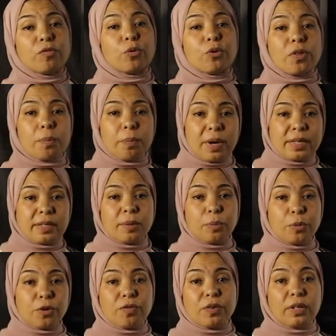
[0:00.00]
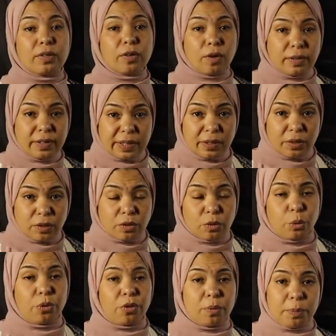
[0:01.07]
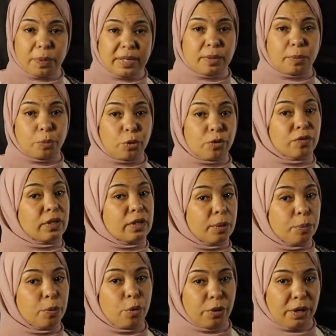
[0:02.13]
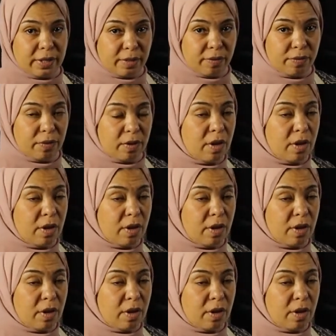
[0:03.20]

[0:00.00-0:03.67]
for the present perfect continuous or the present perfect progressive.